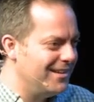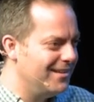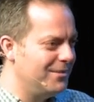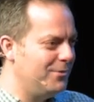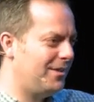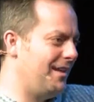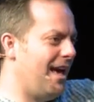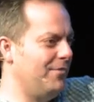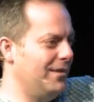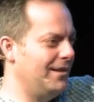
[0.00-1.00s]
He was in
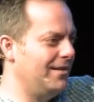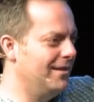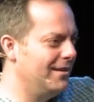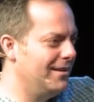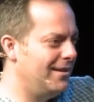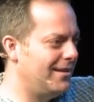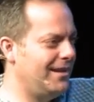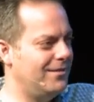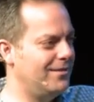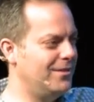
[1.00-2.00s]
heaven. He didn't
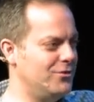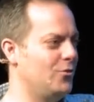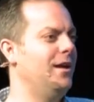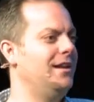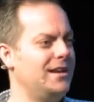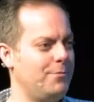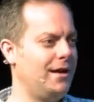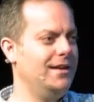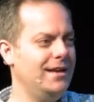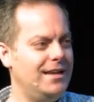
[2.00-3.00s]
need the joy to get back.